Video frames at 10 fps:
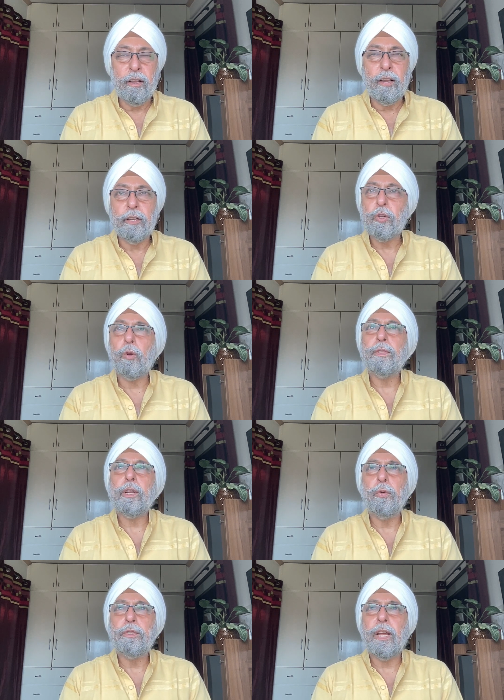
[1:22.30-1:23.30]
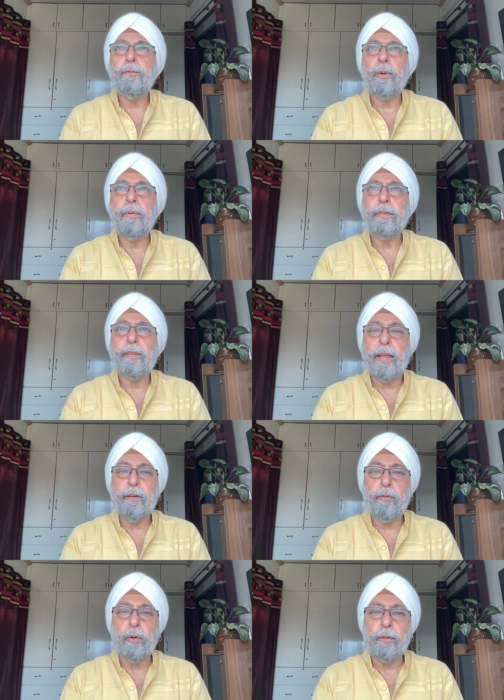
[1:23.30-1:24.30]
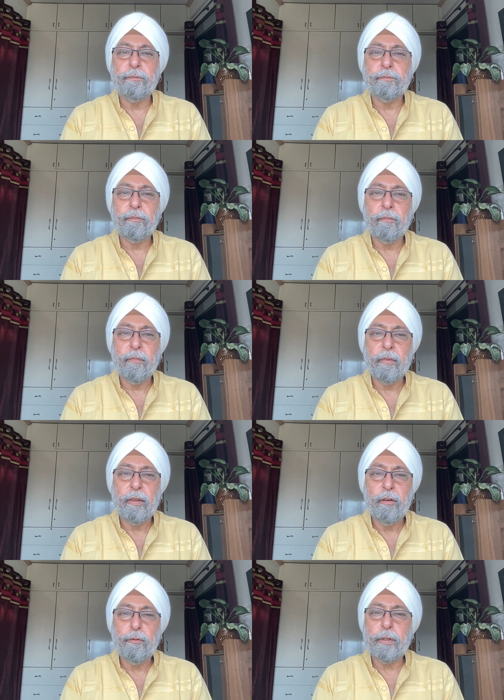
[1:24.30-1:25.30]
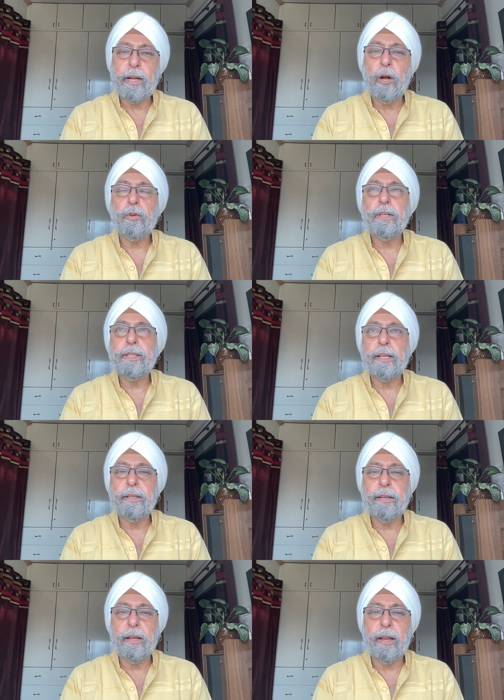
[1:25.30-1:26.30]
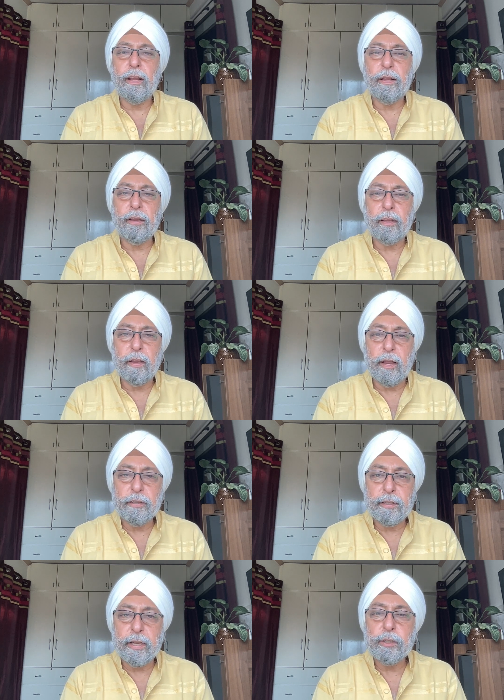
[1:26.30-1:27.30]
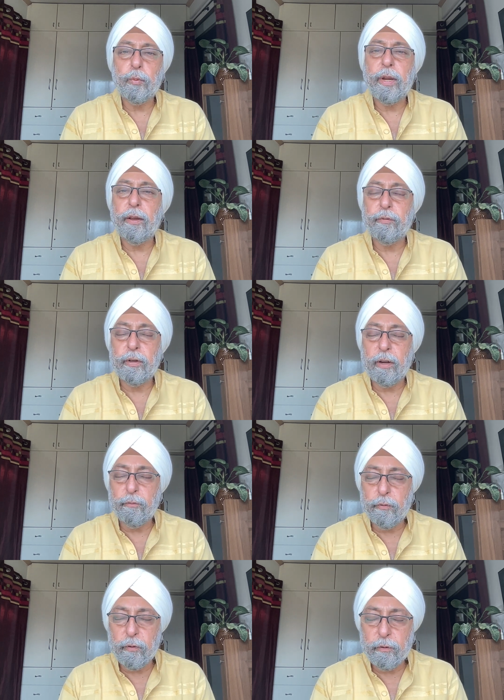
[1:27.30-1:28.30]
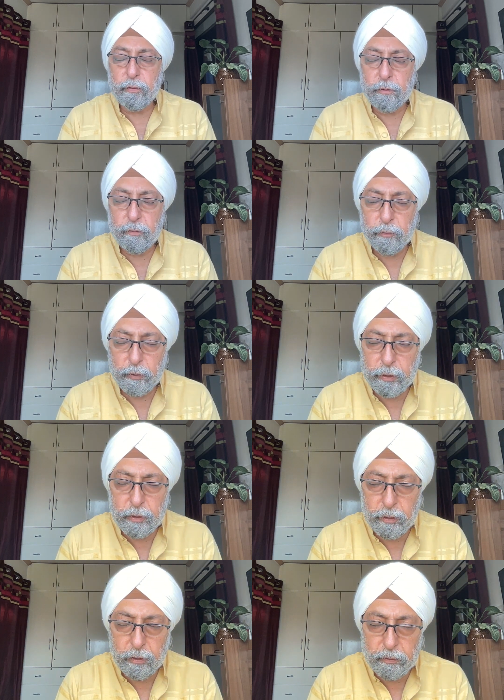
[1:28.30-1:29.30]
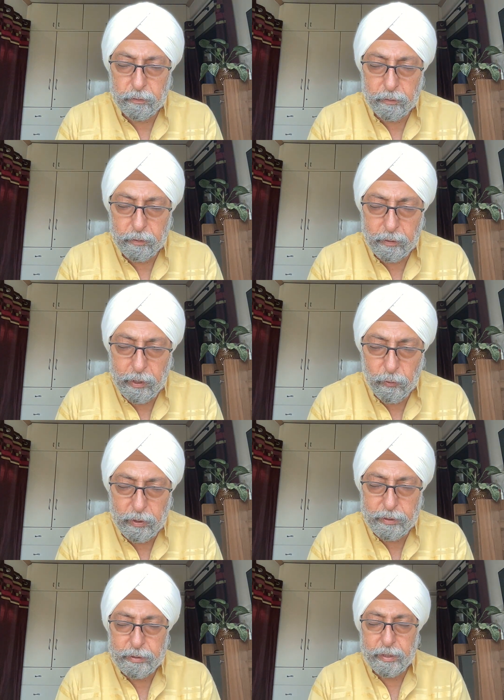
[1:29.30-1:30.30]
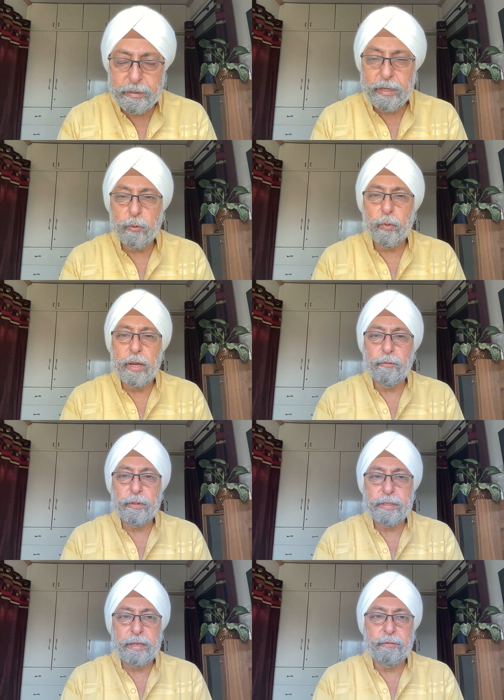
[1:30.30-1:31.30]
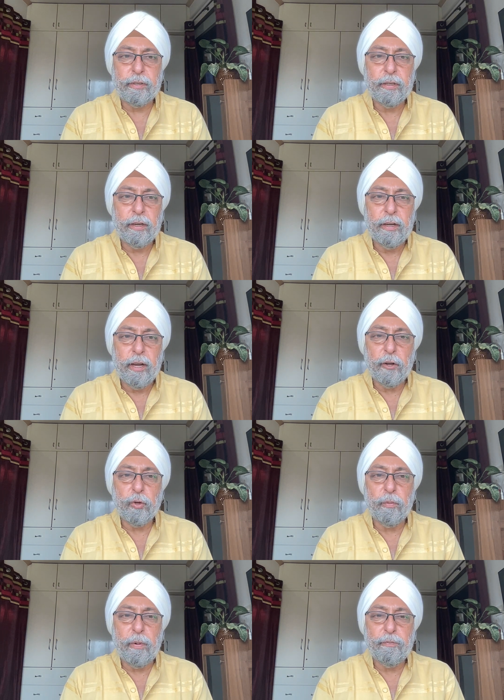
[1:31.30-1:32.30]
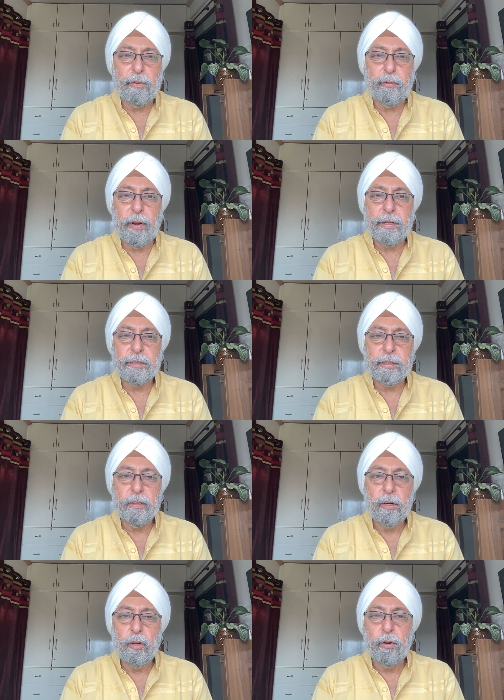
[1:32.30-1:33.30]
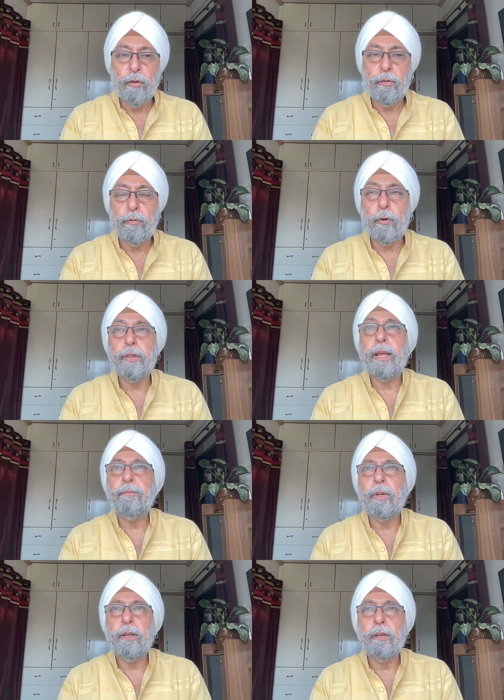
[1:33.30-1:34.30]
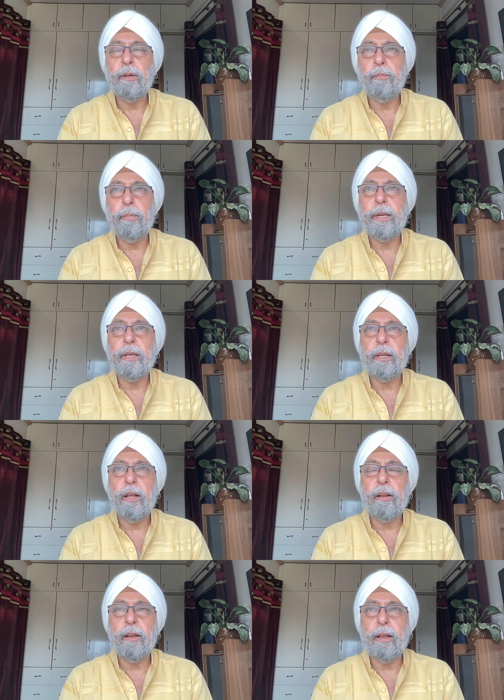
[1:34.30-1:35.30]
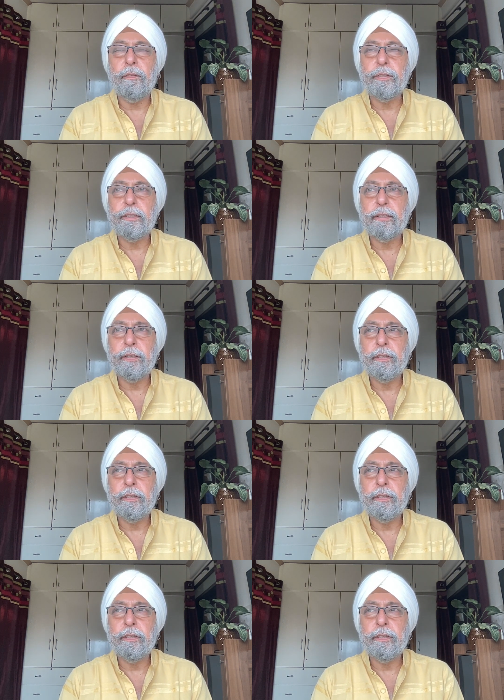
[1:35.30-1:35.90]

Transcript: It's always a good time to be thankful for the countless other things we have for the countless things that we have received, and to remember friends for them being in our lives.